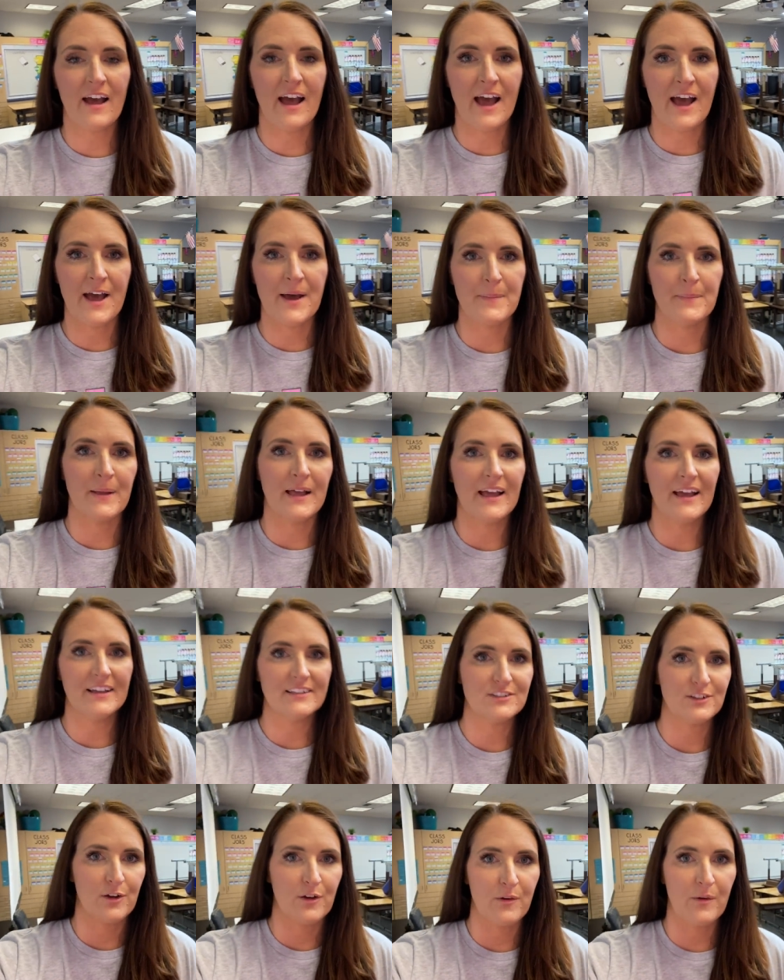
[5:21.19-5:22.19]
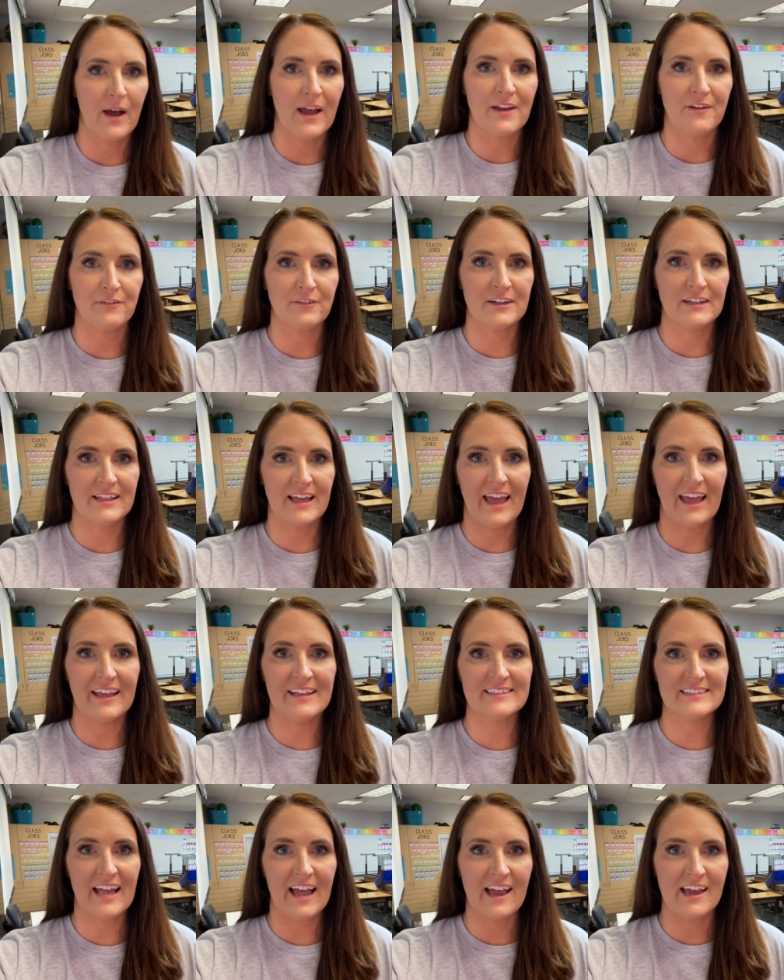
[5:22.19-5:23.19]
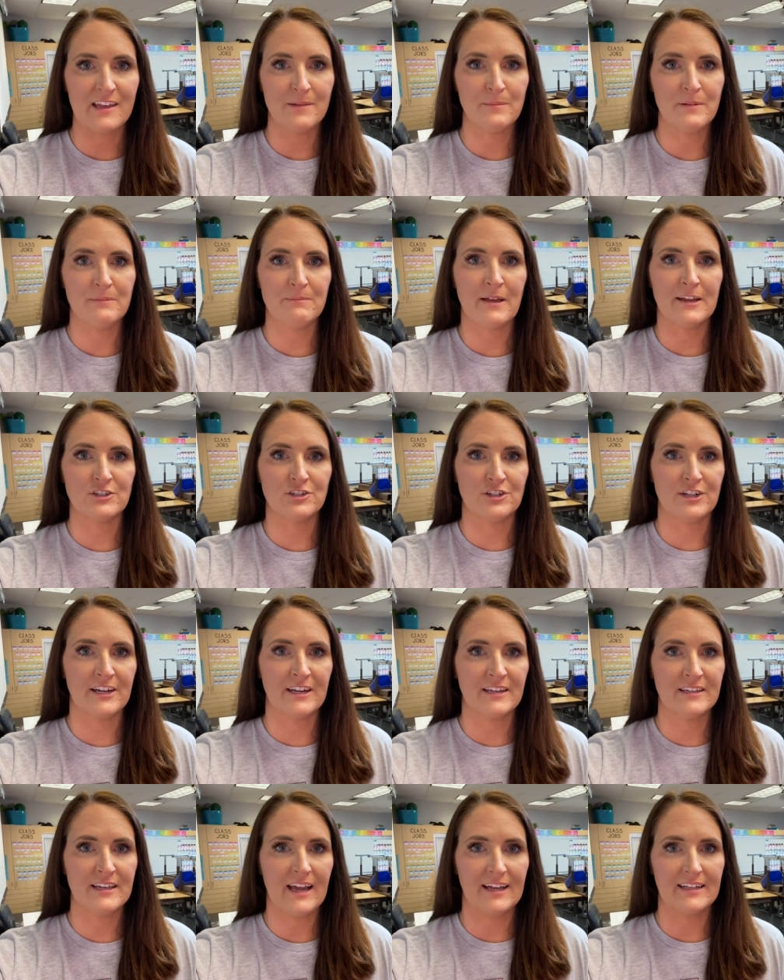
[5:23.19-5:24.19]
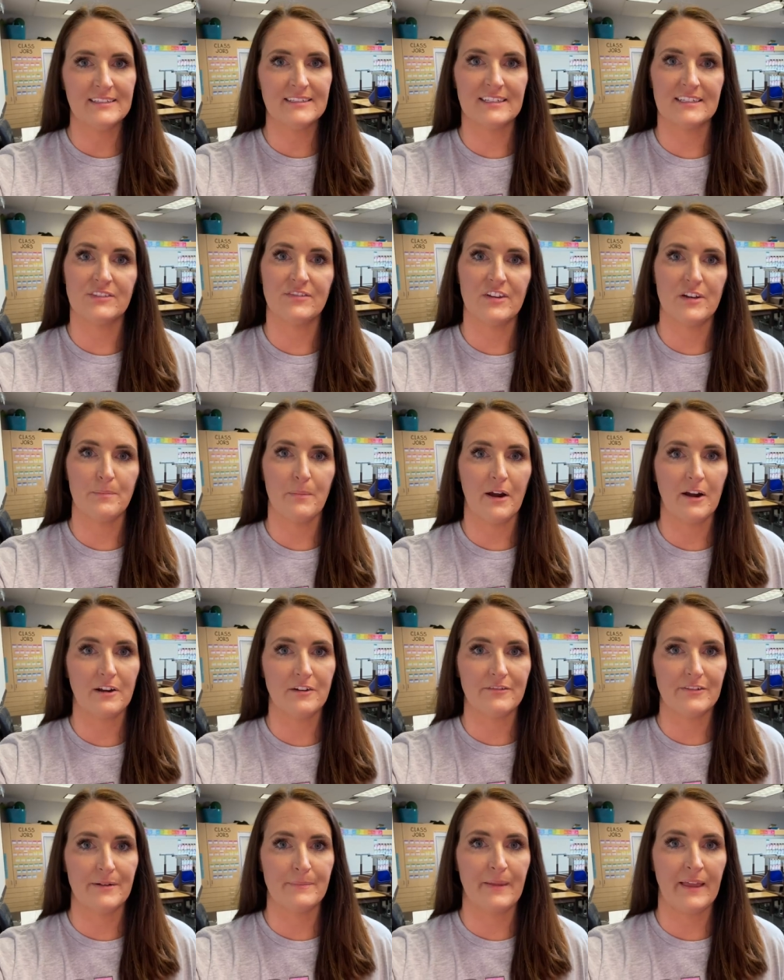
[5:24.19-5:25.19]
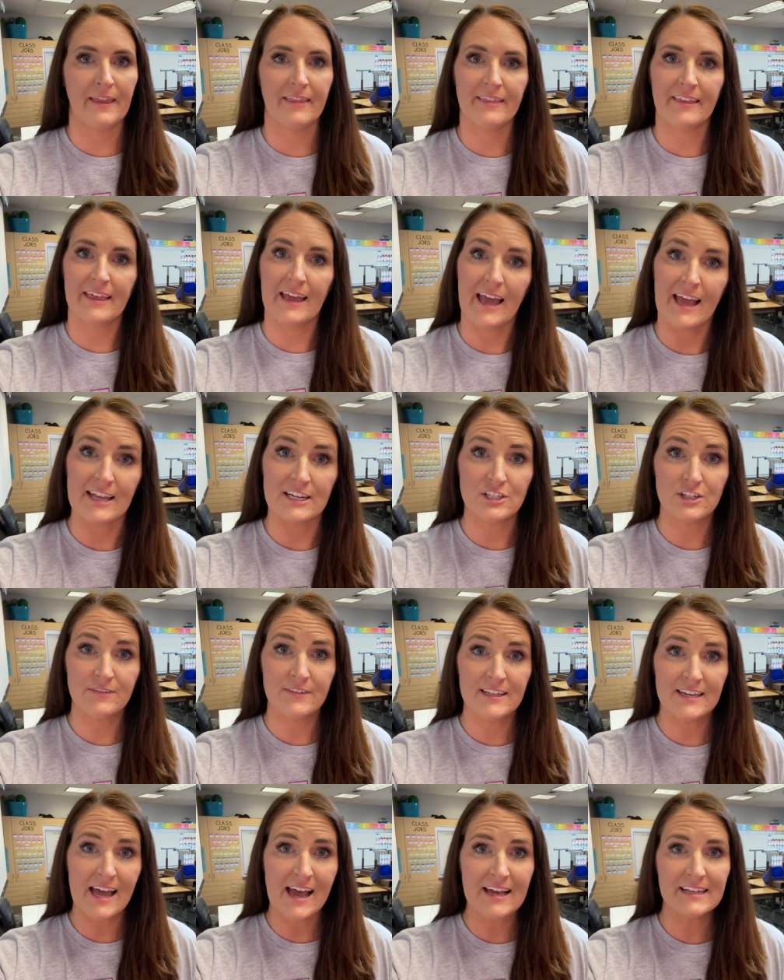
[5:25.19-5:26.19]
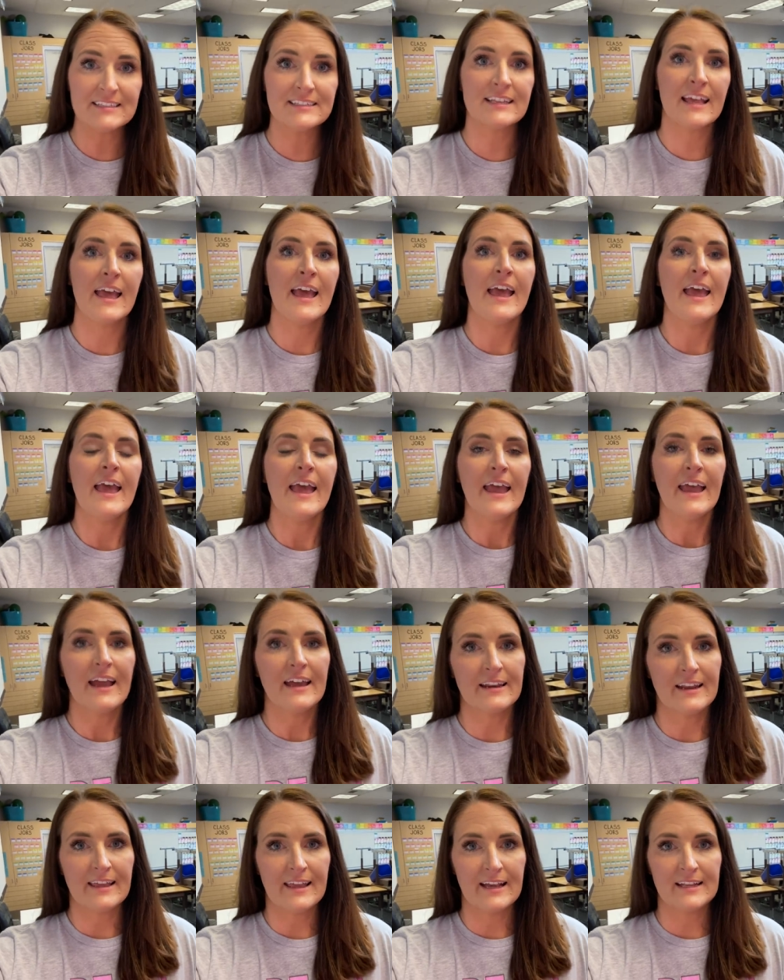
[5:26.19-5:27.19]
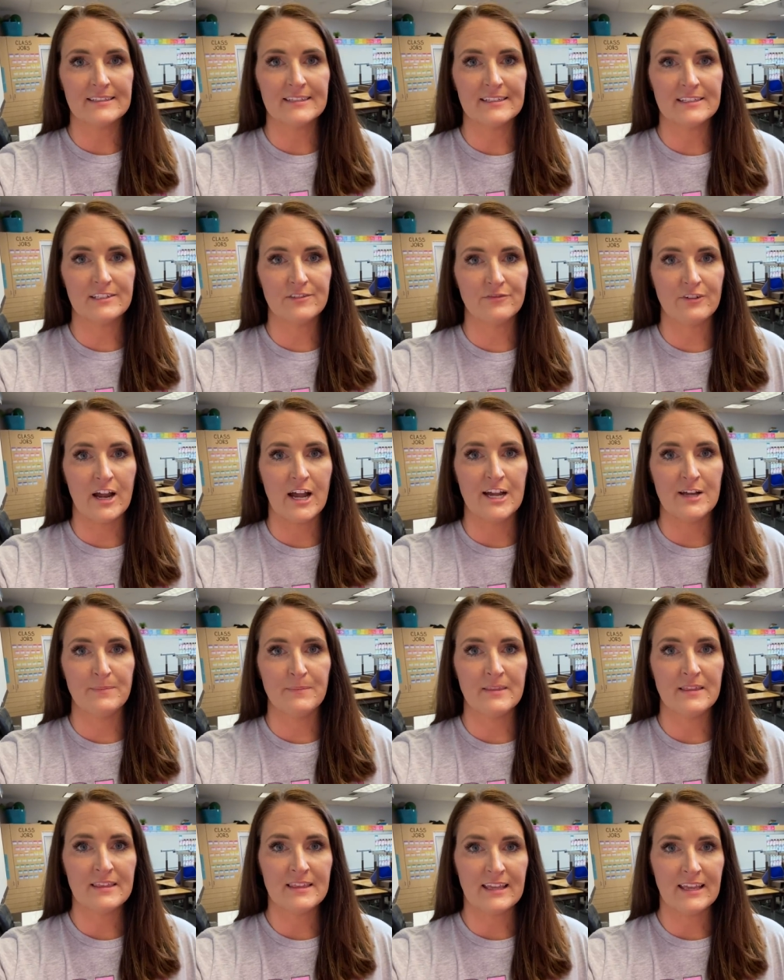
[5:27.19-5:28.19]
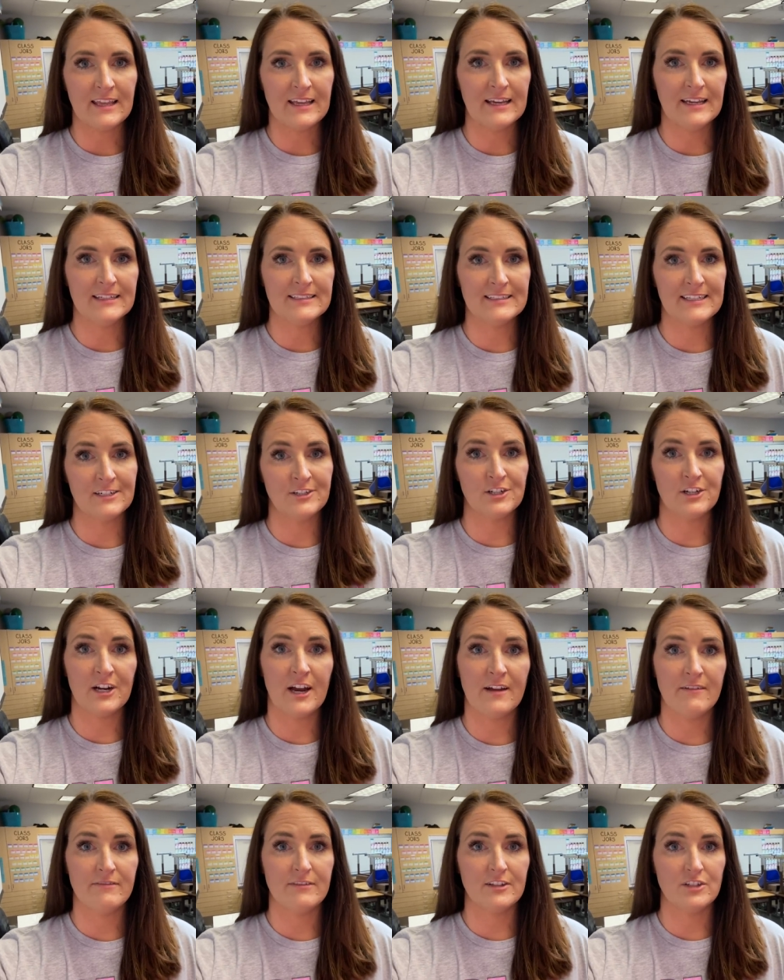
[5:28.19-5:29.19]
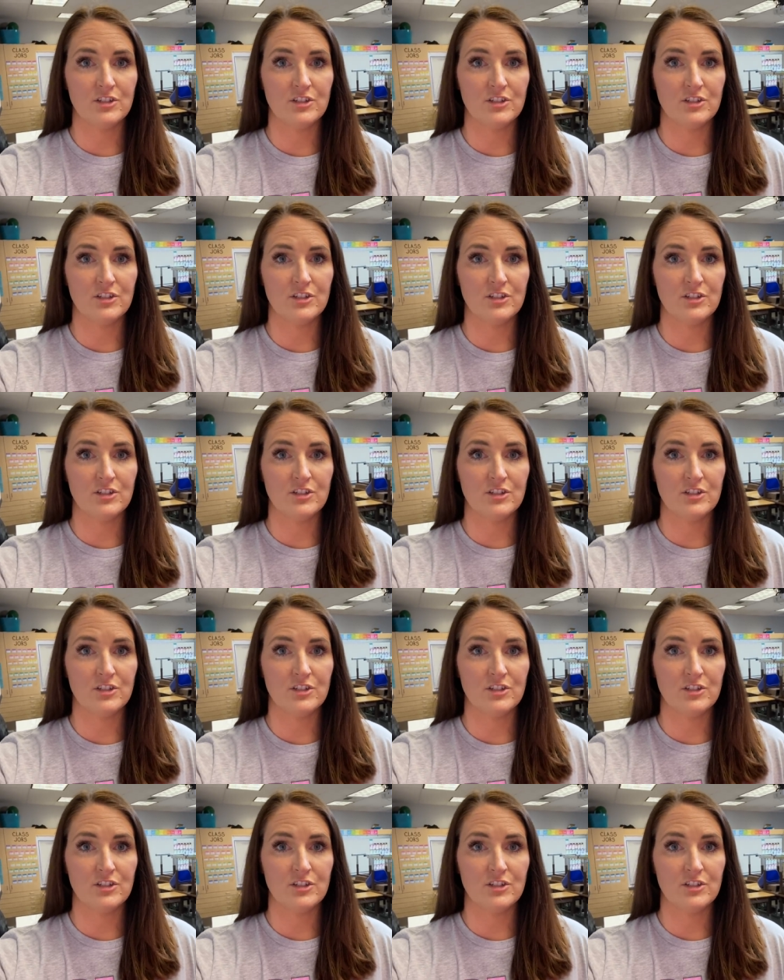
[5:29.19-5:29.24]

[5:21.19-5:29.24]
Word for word: Um, so I realized I'd been measuring desks six feet apart from like the edge of the desk, and I guess it's from the center of the